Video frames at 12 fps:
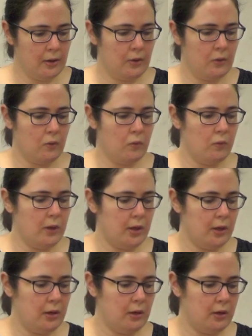
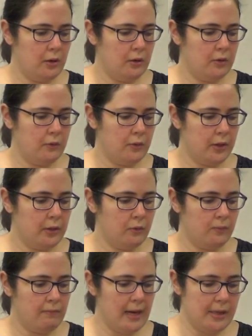with one
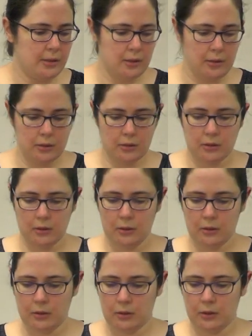of the masses.
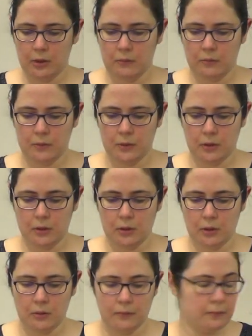Okay, we'll put that
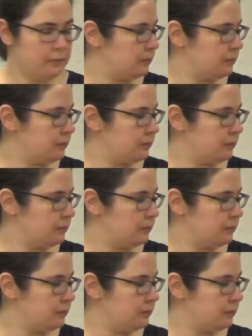there.